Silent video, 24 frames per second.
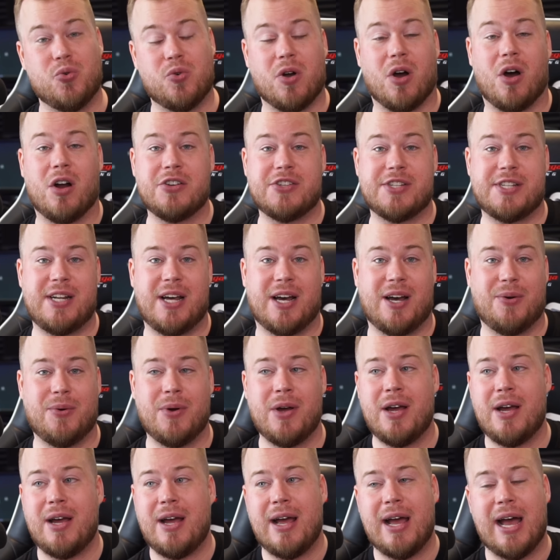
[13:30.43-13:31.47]
cars now,
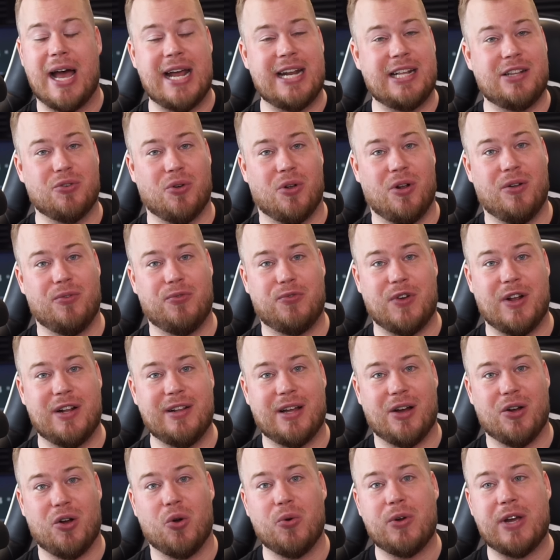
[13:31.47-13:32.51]
and it all felt
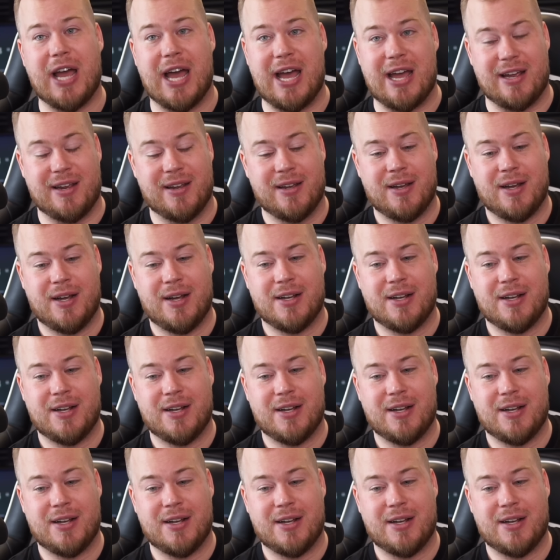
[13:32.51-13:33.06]
like okay.